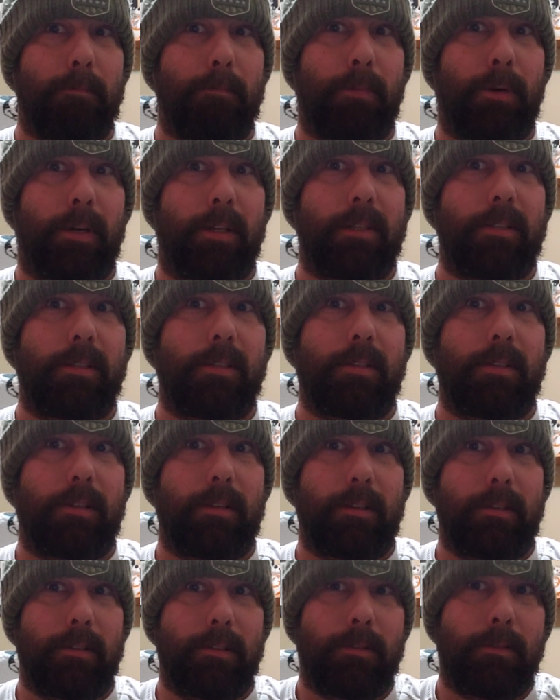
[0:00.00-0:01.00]
but
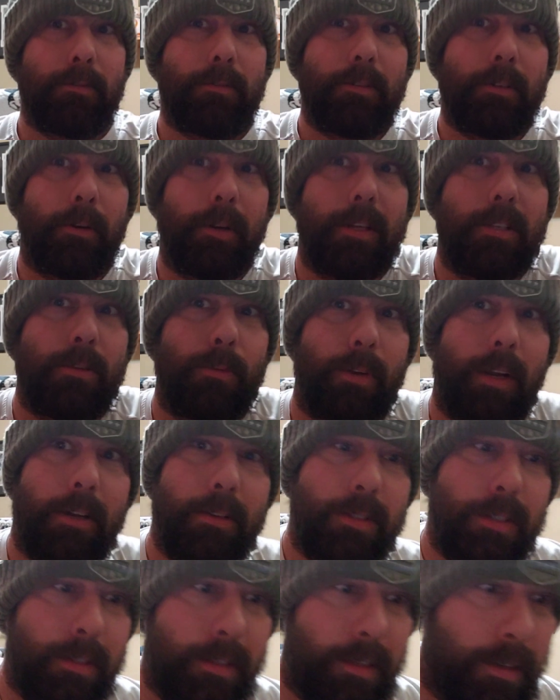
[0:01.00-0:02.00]
okay. So when I
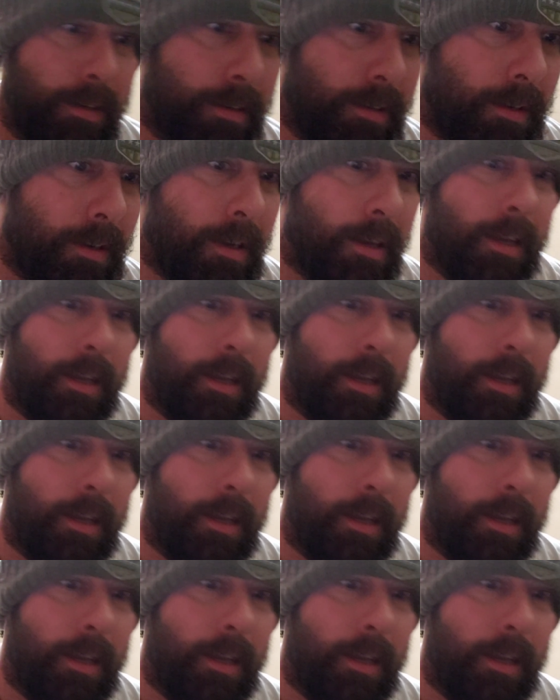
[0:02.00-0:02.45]
was in